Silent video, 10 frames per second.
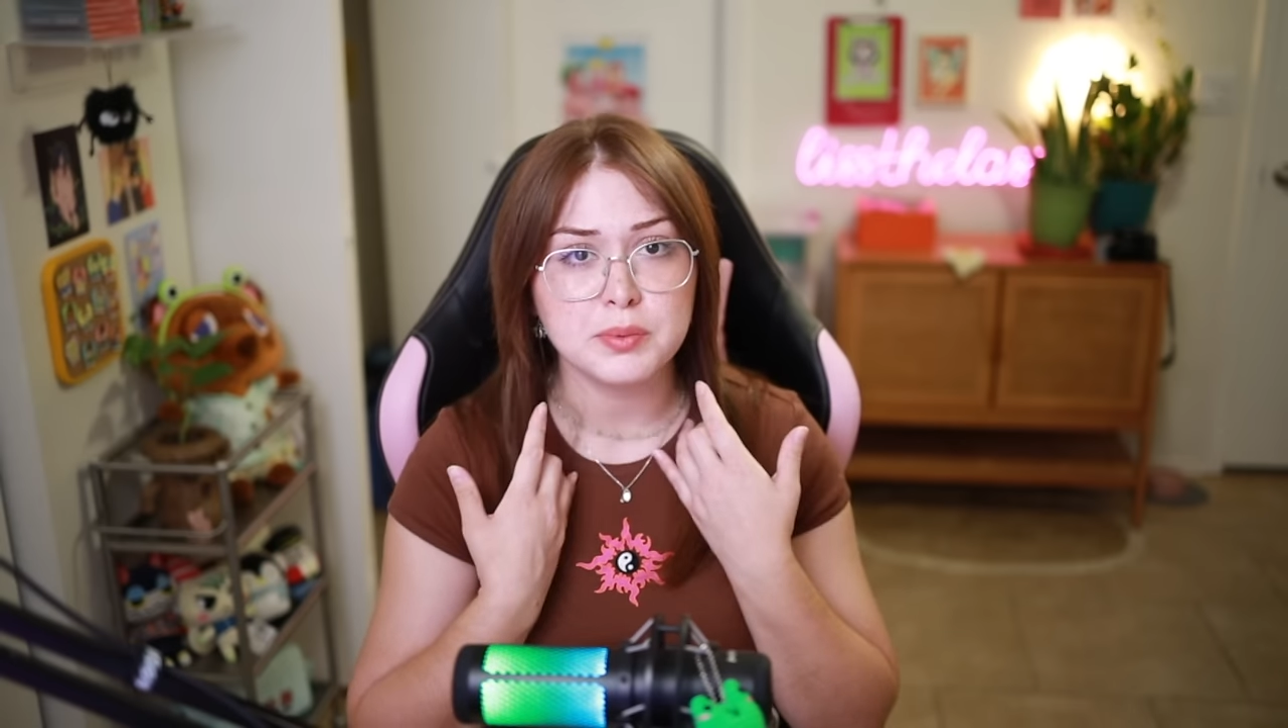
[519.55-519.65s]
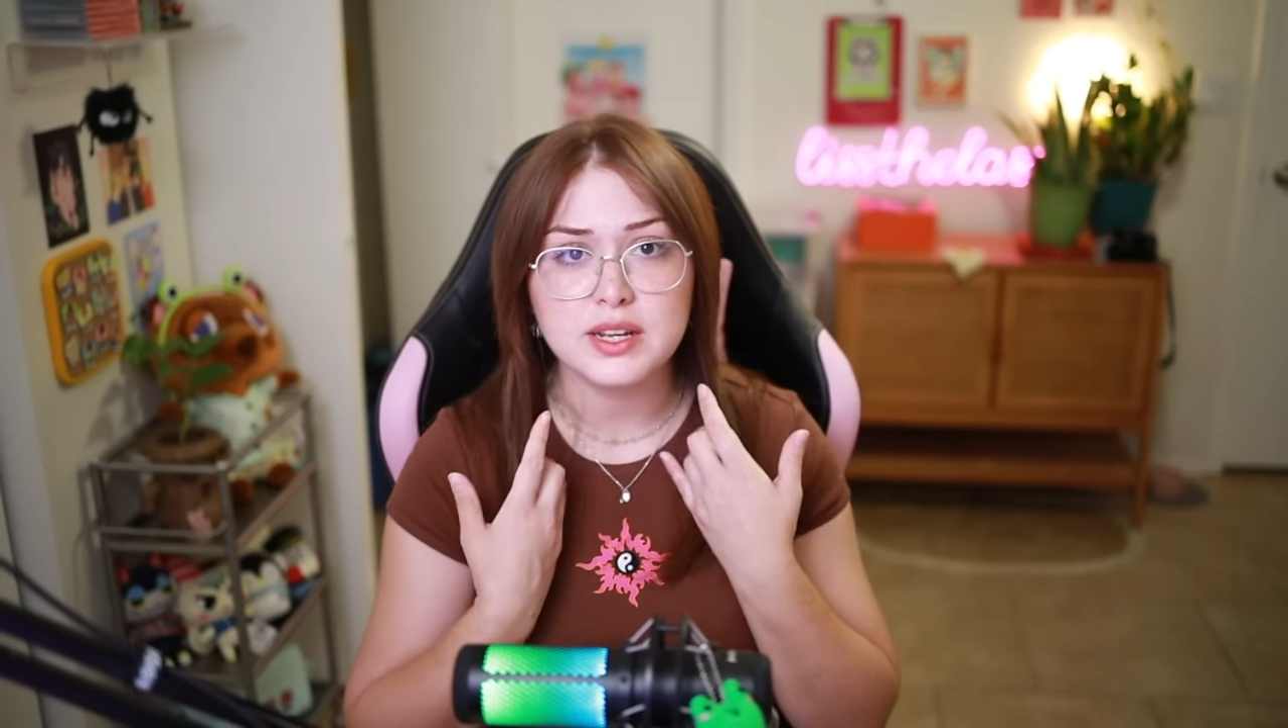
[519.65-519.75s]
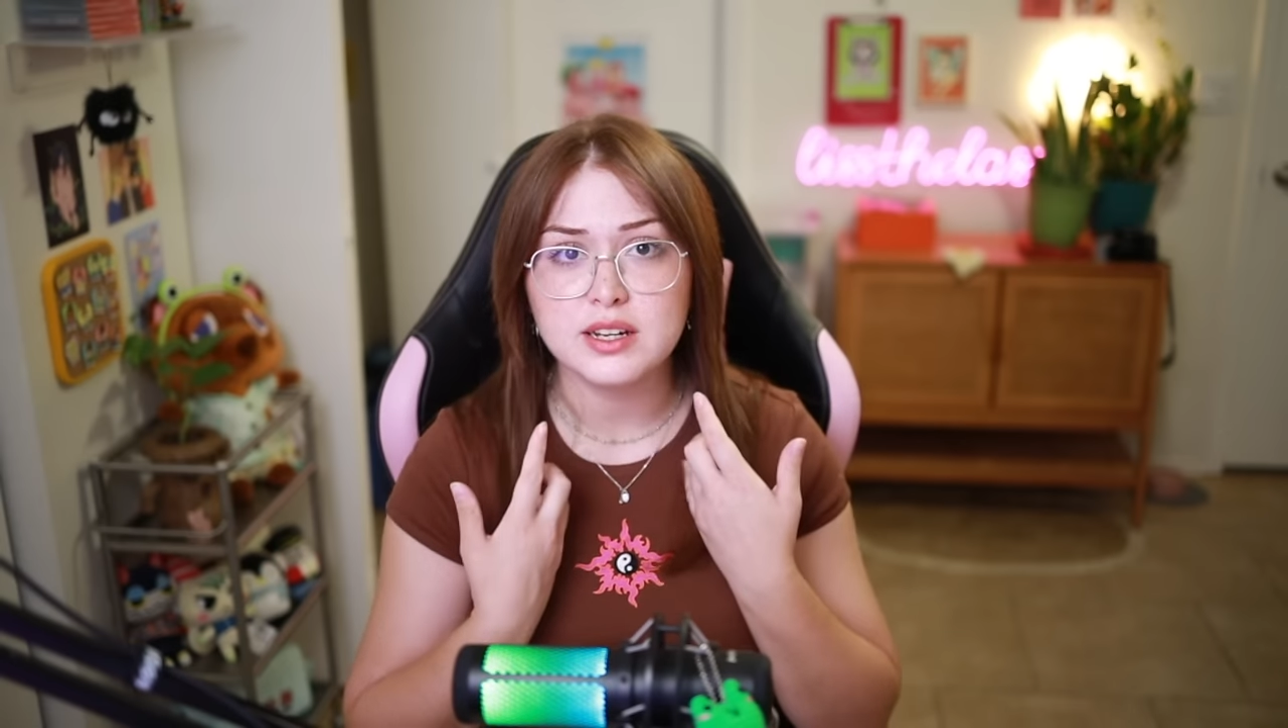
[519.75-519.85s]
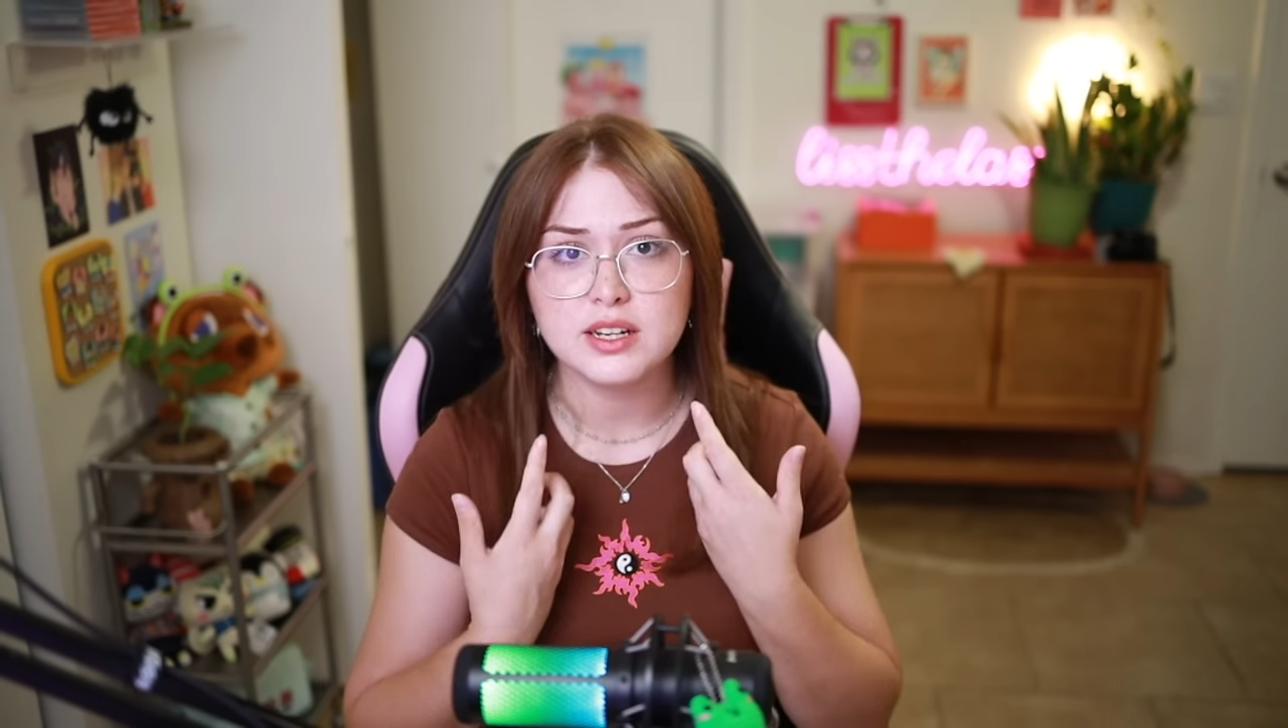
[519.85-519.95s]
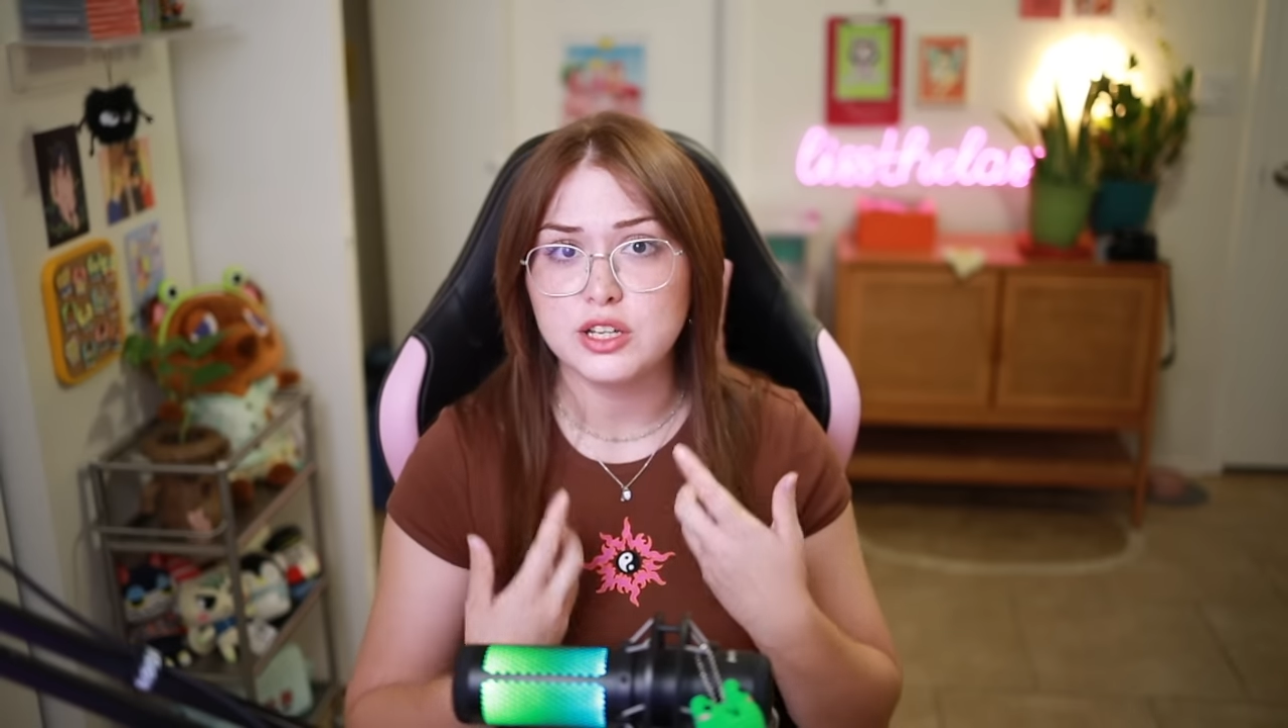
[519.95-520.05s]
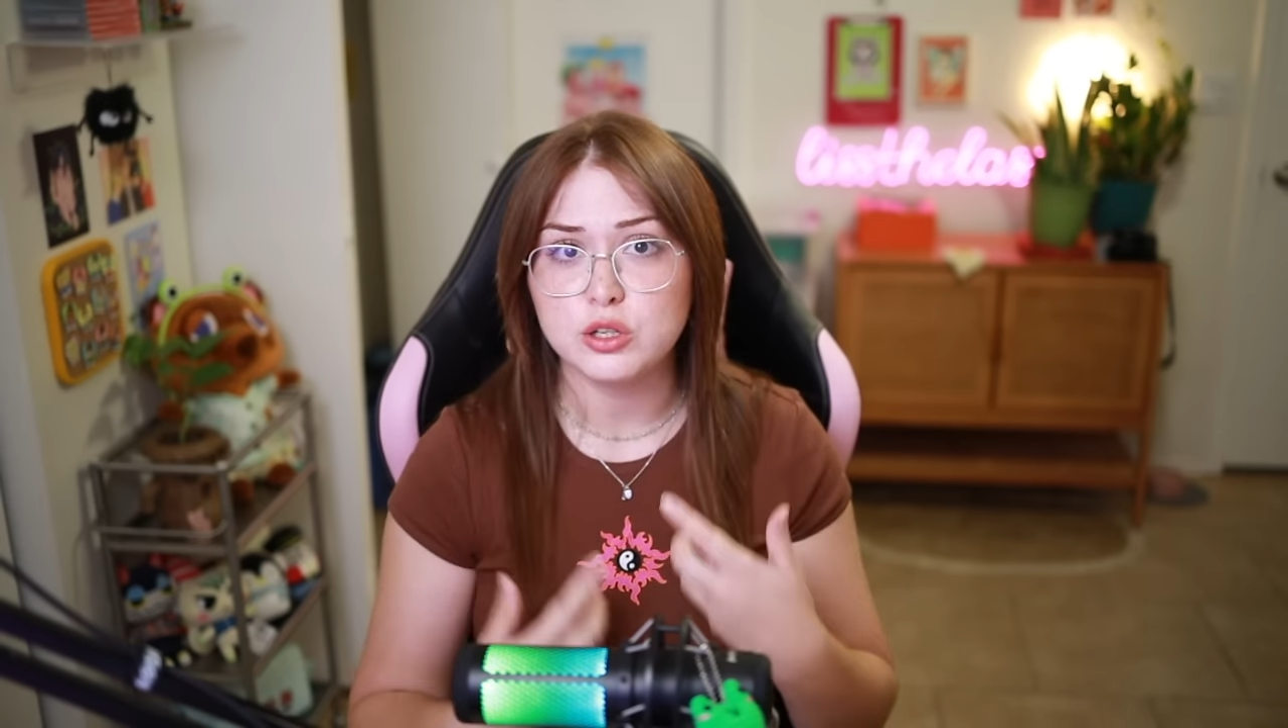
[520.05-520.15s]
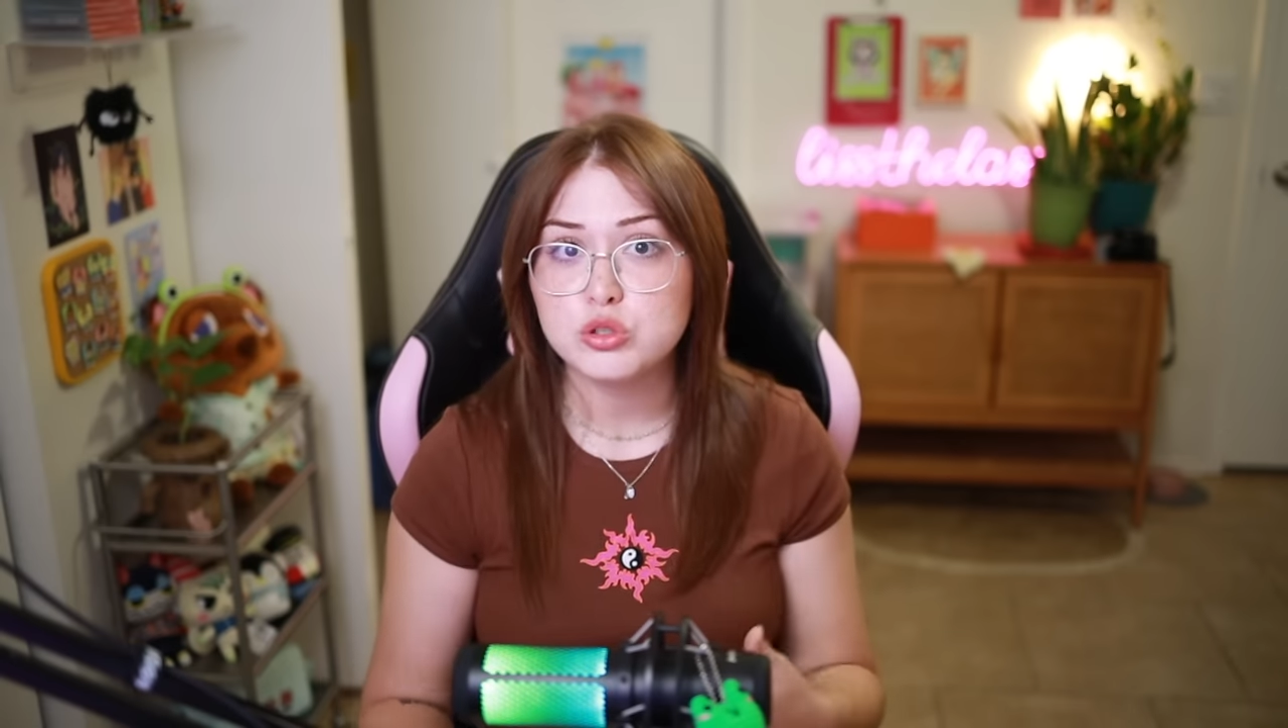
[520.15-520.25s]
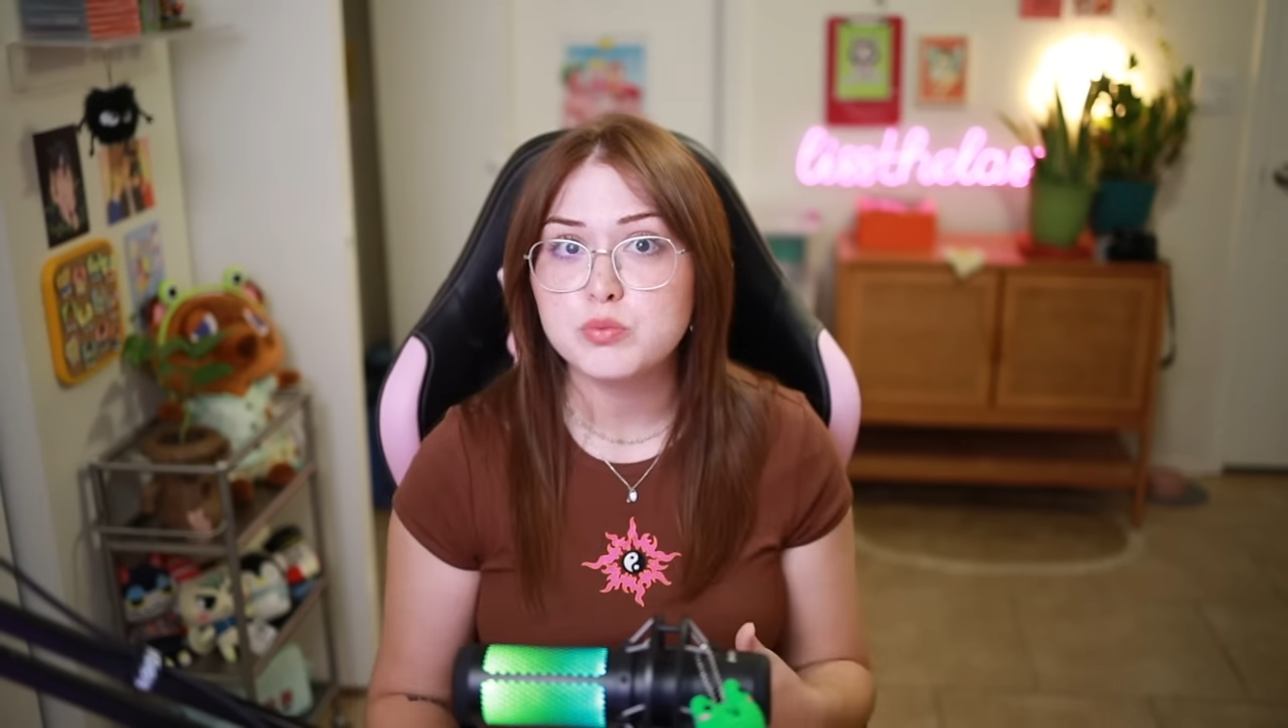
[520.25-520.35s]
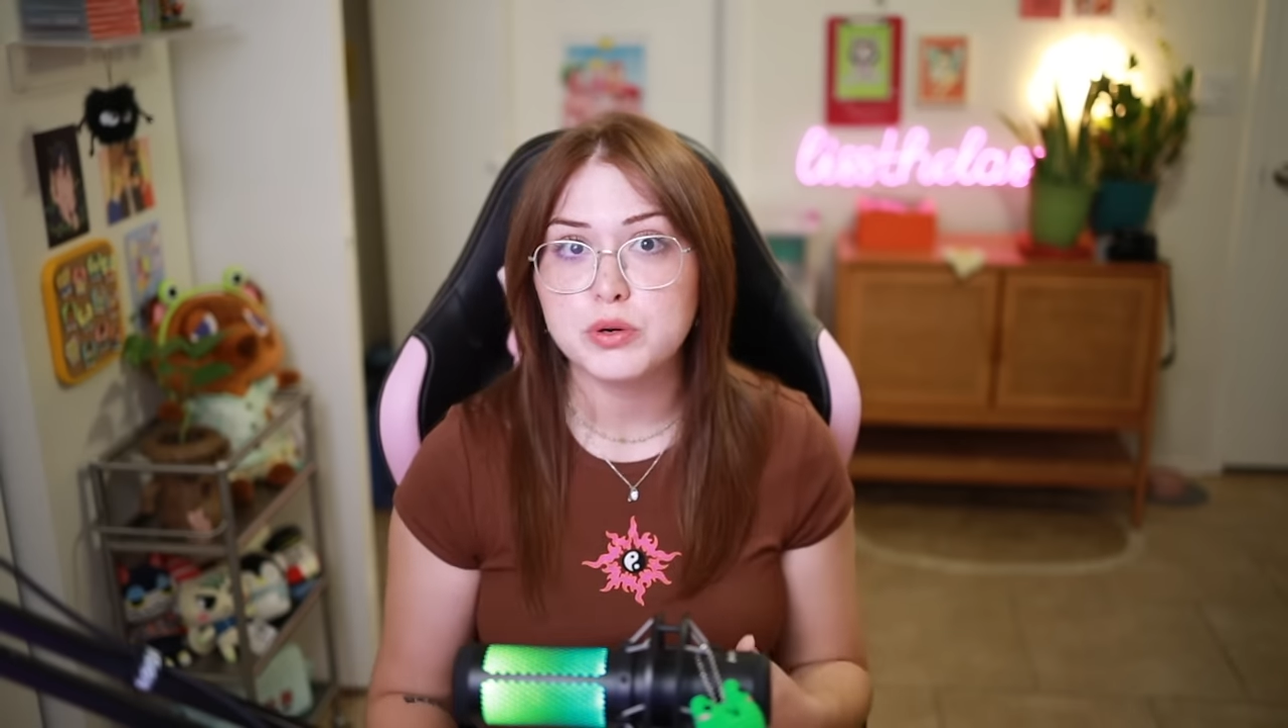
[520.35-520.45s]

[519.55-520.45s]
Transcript: being a huge